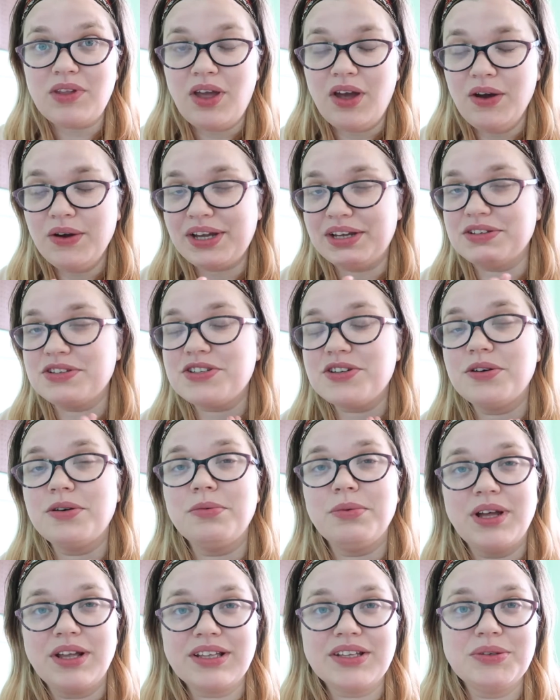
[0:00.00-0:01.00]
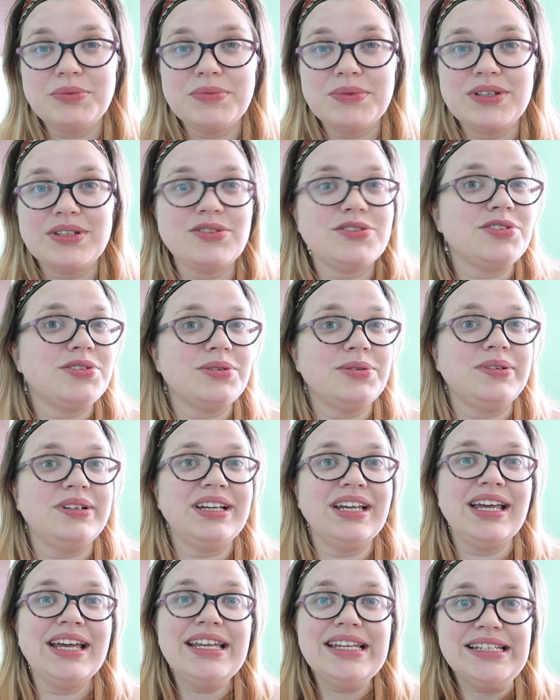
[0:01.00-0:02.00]
Okay, so welcome to
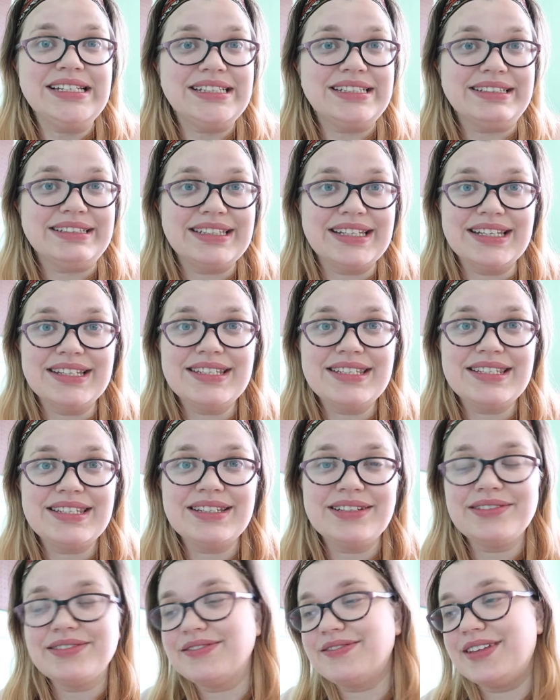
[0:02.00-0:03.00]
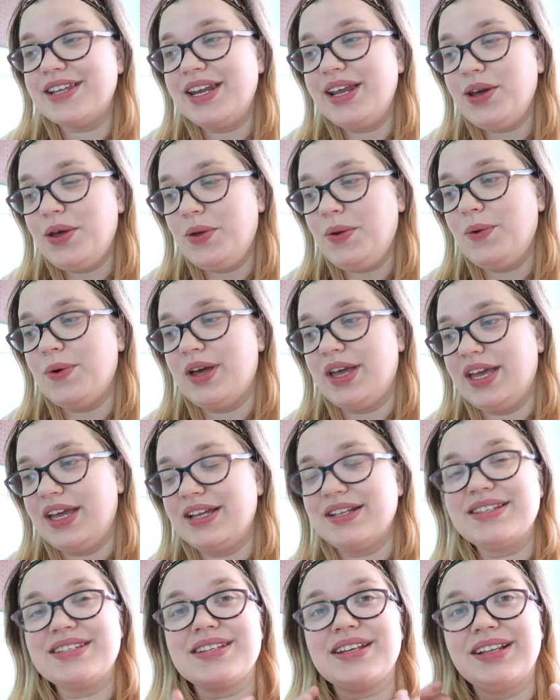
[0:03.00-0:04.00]
this video.
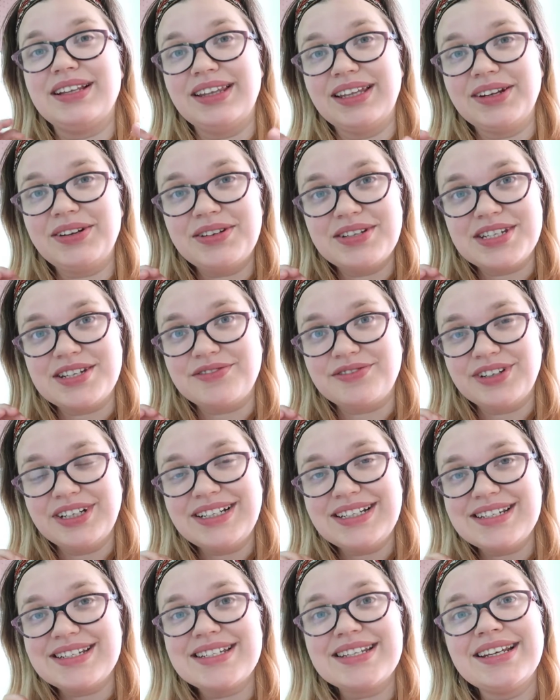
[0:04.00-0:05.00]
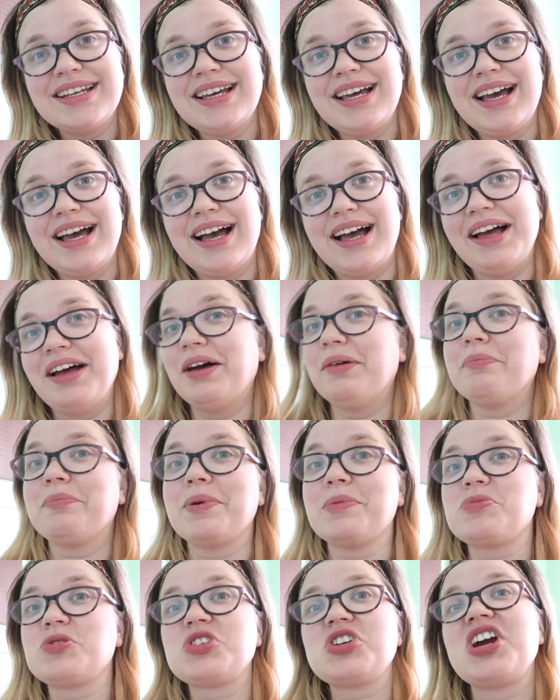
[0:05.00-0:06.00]
It's a little different.
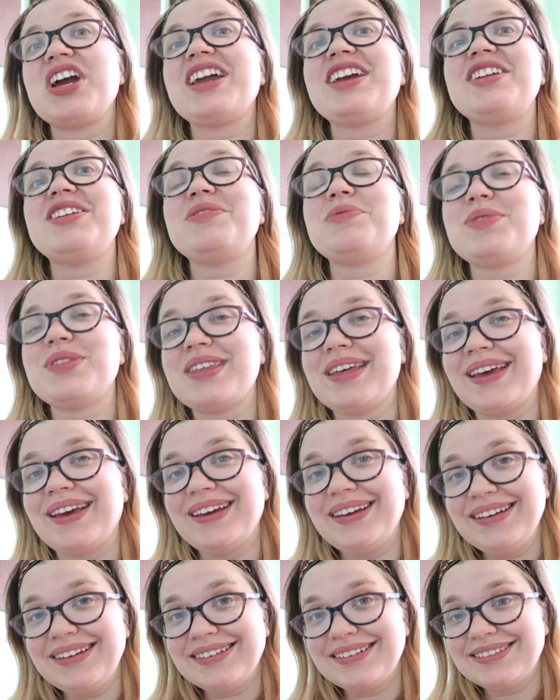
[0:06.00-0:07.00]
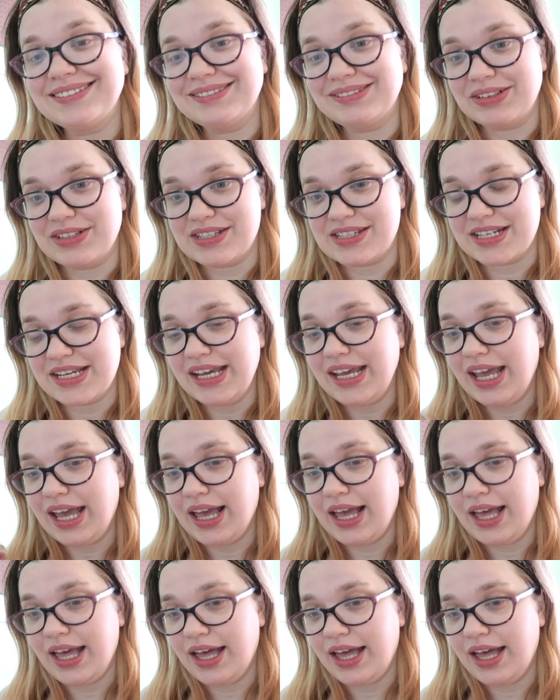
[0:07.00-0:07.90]
I'm trying a new thing. We'll see.